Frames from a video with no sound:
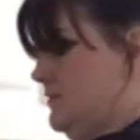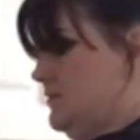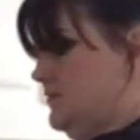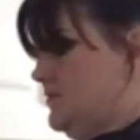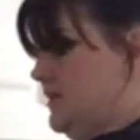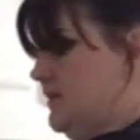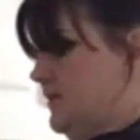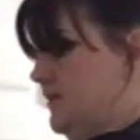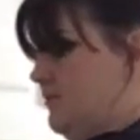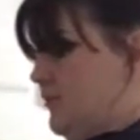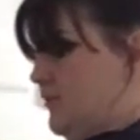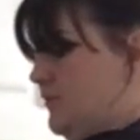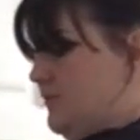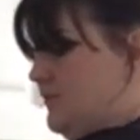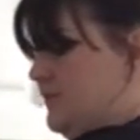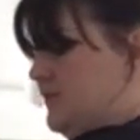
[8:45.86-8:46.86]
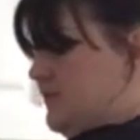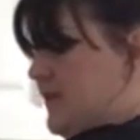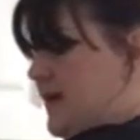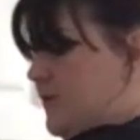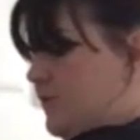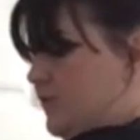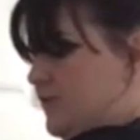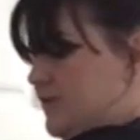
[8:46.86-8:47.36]
Gently put the
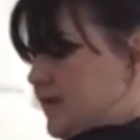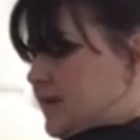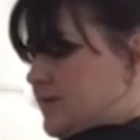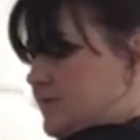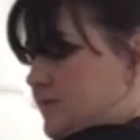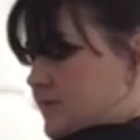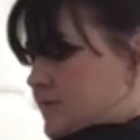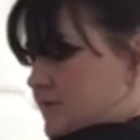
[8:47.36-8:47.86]
tomatoes in.